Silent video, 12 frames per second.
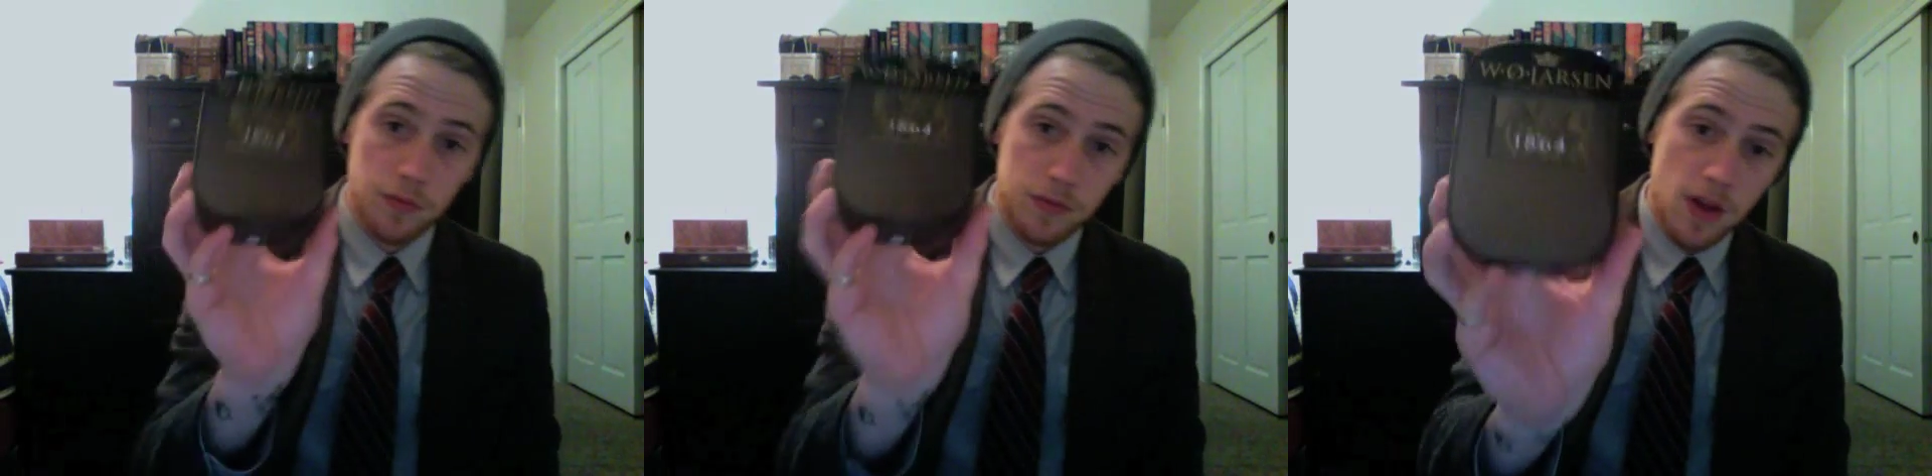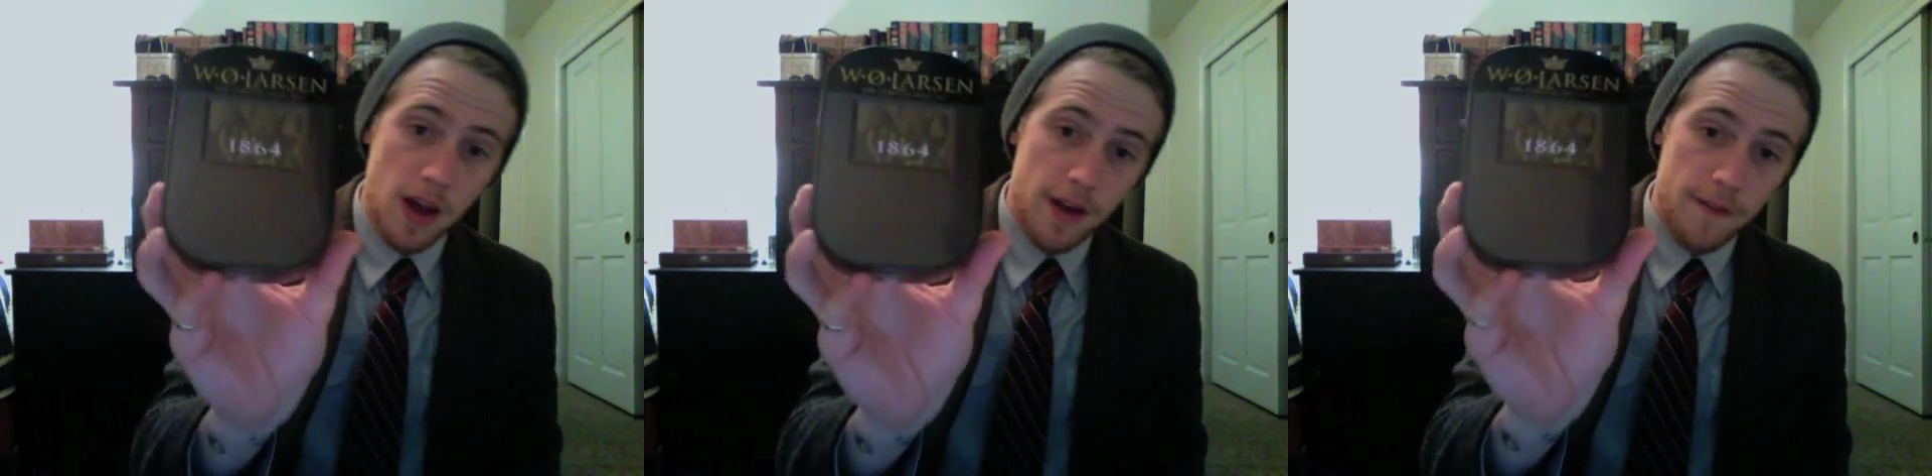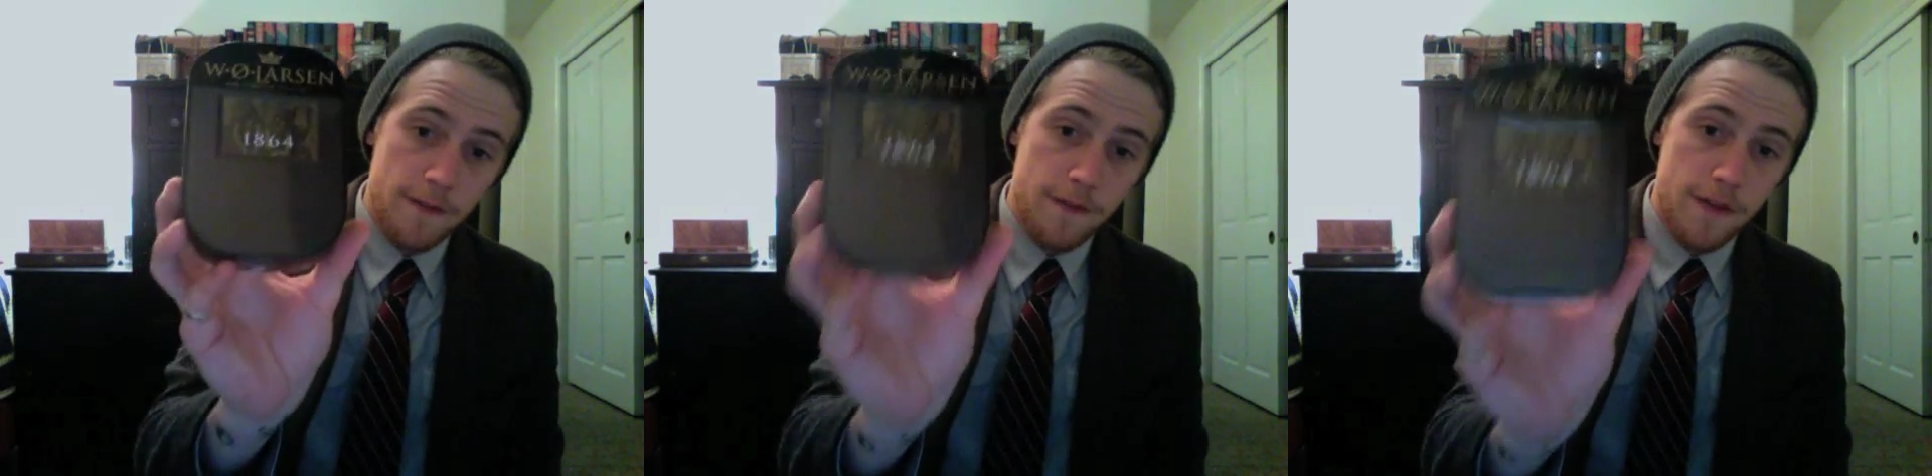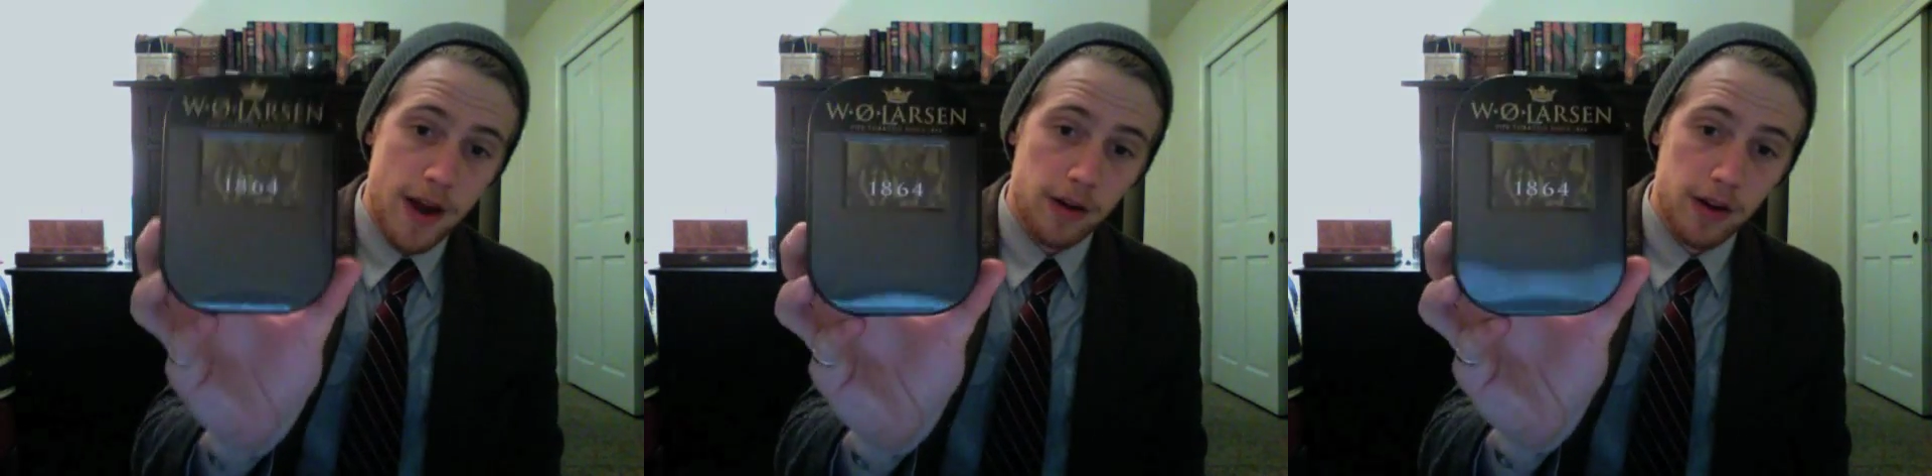a
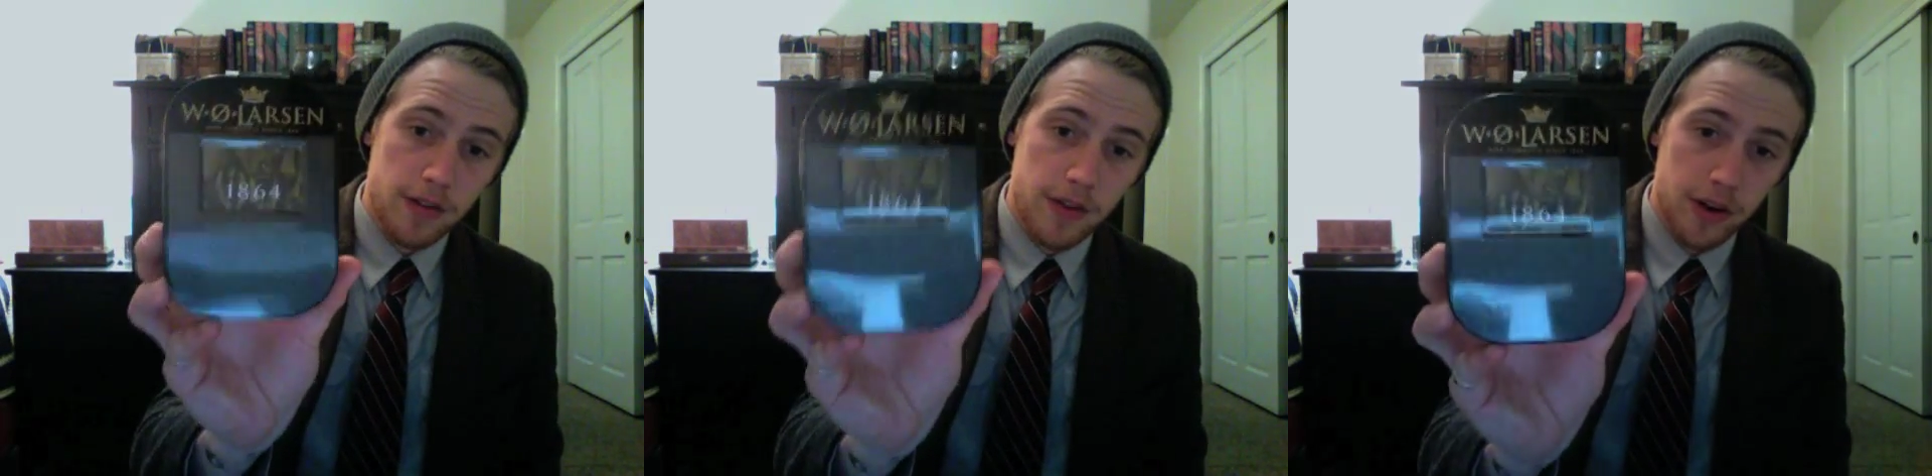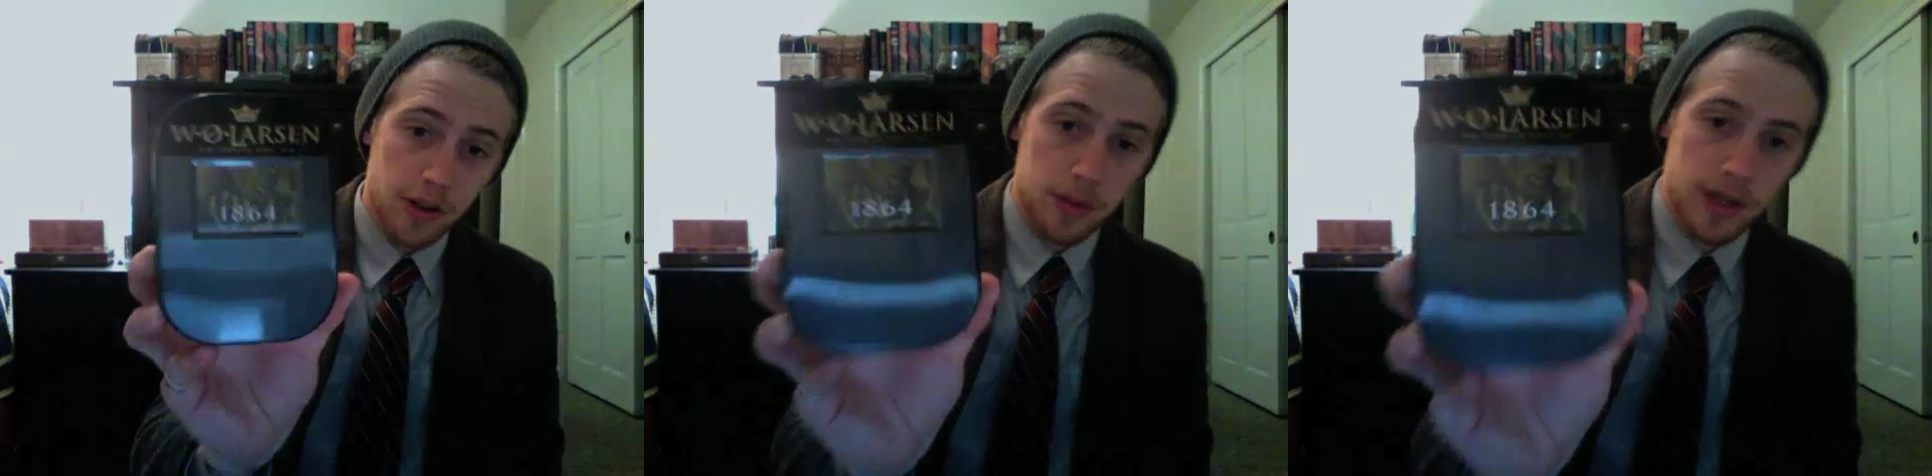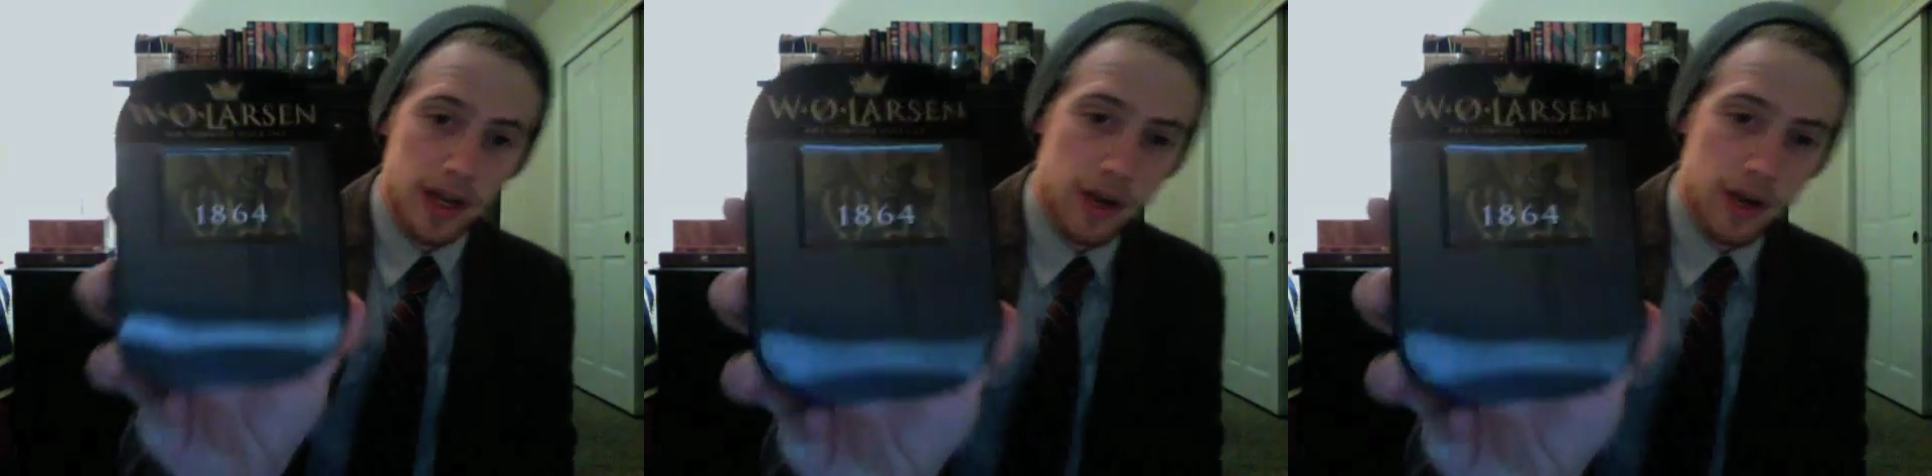very, very good blend.